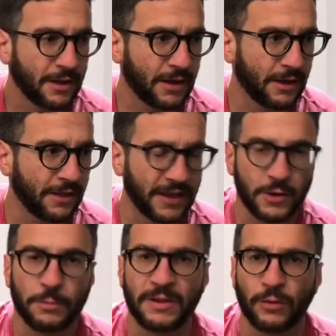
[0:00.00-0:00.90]
uh, that
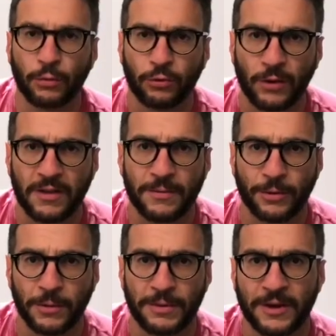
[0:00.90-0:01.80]
he would be so stressed
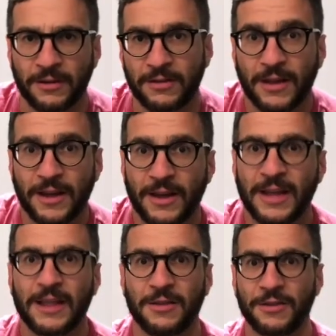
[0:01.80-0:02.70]
about it because
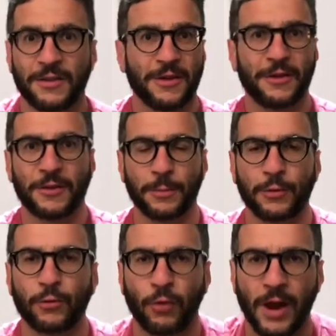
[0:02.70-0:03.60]
his
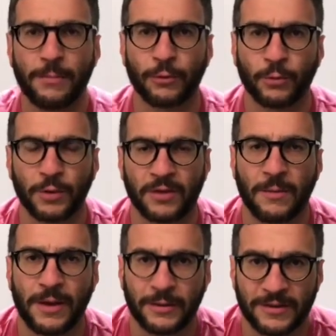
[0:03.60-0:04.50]
subscribers would
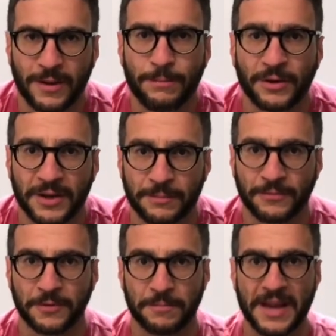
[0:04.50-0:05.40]
somehow dump on him
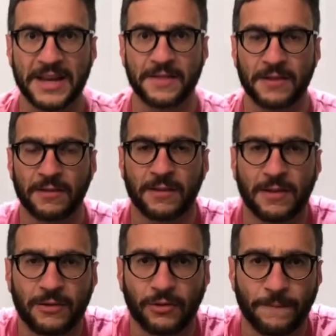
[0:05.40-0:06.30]
for making this
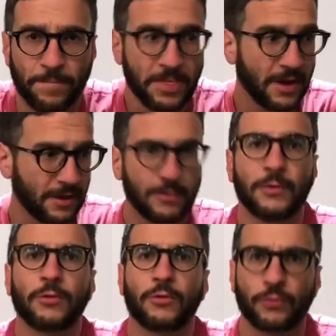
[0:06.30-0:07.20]
decision,
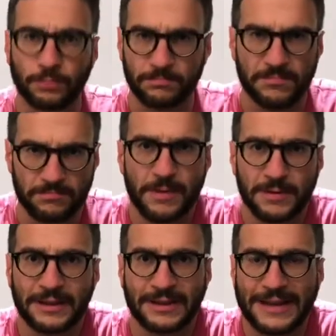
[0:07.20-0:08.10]

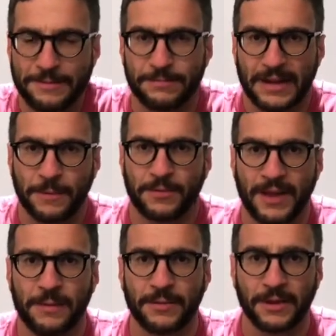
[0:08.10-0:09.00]
maybe a little, it, it
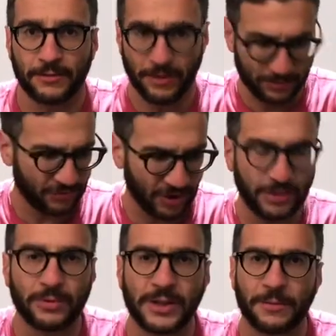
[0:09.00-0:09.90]
upset me. It
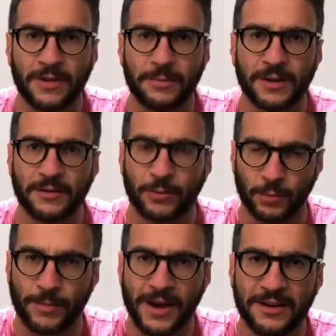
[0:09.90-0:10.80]
genuinely upset me because it
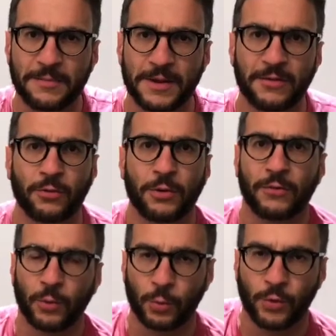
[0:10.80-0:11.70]
reminded me sort
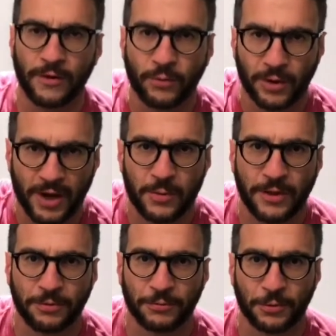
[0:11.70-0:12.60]
of of what I
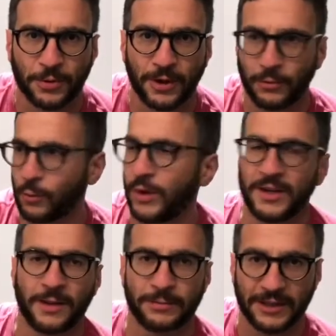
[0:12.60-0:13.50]
went through when I was
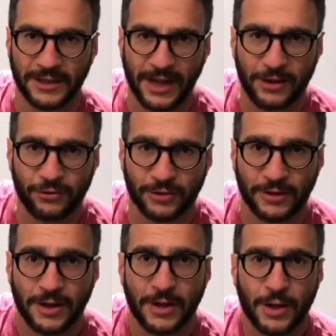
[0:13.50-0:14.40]
winding up
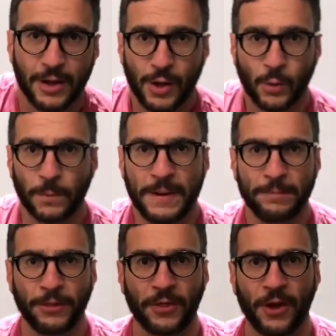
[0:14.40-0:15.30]
litigation, where
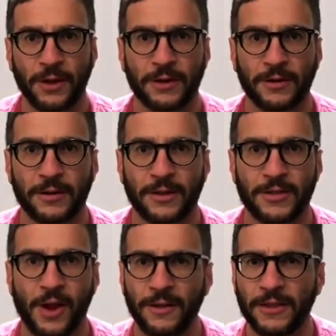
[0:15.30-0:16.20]
people thought
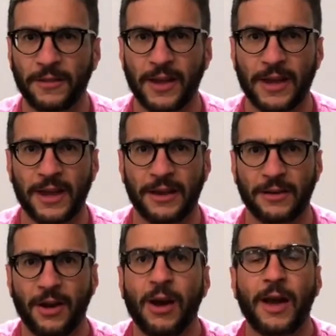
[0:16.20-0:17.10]
not that they
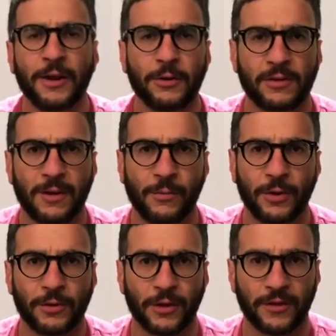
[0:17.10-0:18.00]
had hired
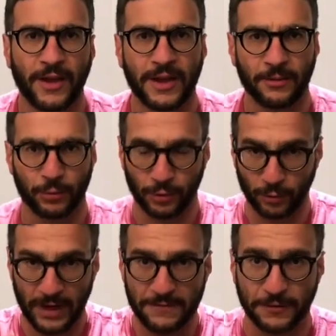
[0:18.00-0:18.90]
someone, or that they had, were
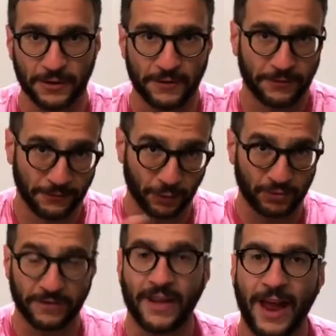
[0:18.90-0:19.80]
grateful enough or
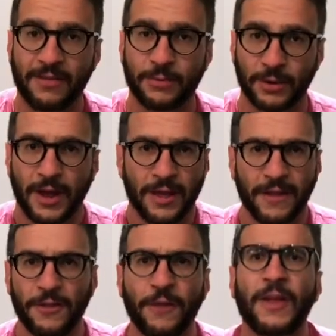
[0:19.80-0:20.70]
fortunate enough to have someone.
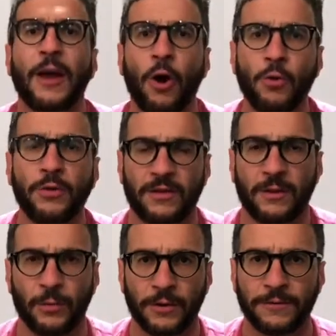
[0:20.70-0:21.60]
They thought they owned
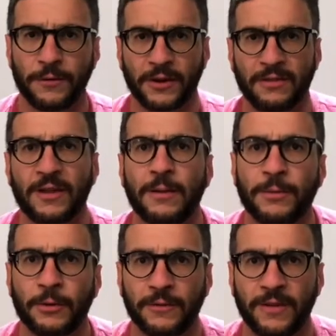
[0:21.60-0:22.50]
someone for an extended
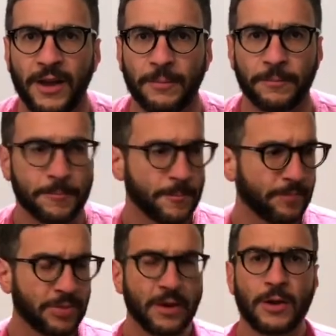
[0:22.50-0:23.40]
period of time.
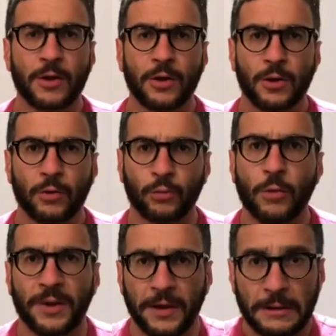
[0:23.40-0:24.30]

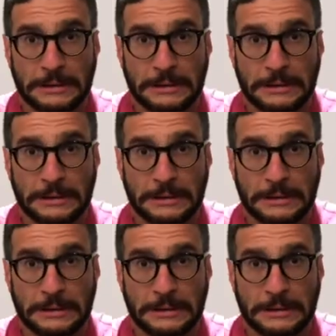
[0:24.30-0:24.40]
Roman,